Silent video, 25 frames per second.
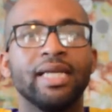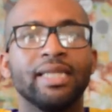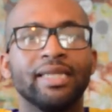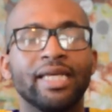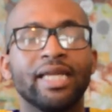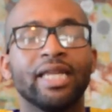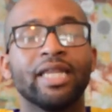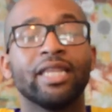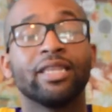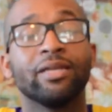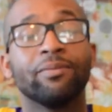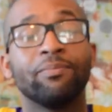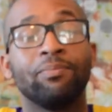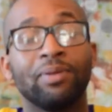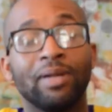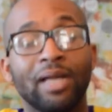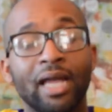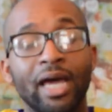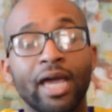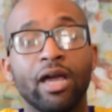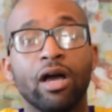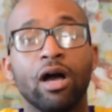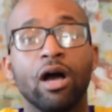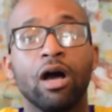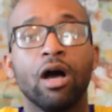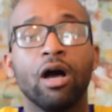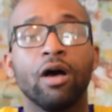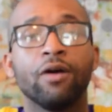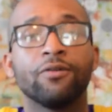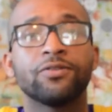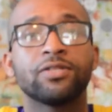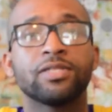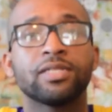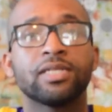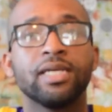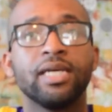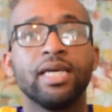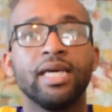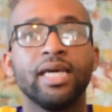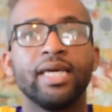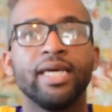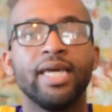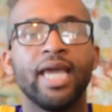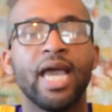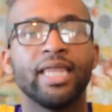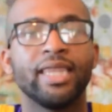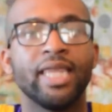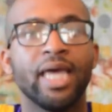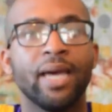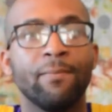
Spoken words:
Then in the playoffs, he had